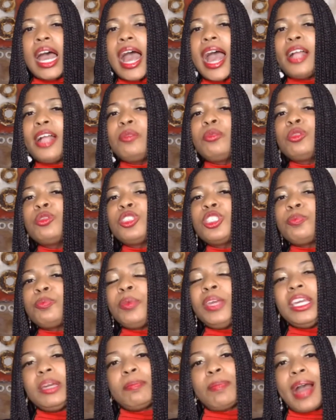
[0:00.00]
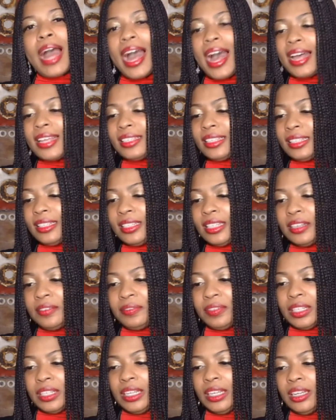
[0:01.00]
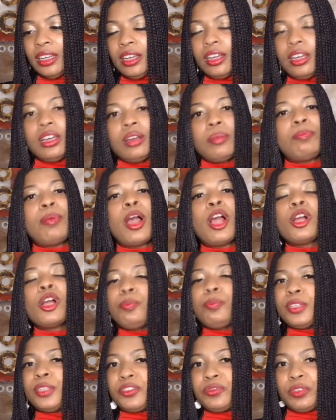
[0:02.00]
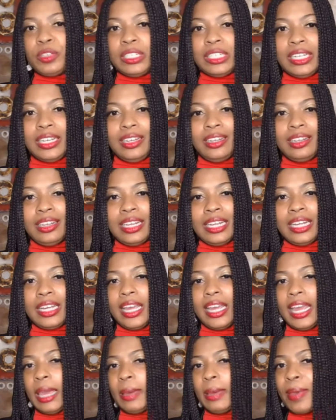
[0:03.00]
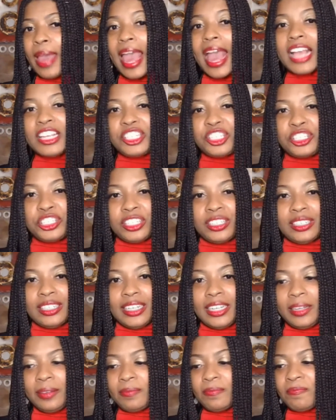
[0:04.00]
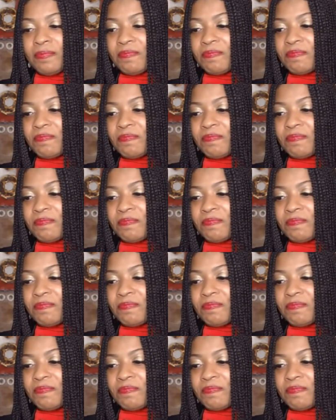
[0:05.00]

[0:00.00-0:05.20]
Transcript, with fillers: I will speak positively purposefully and passionately.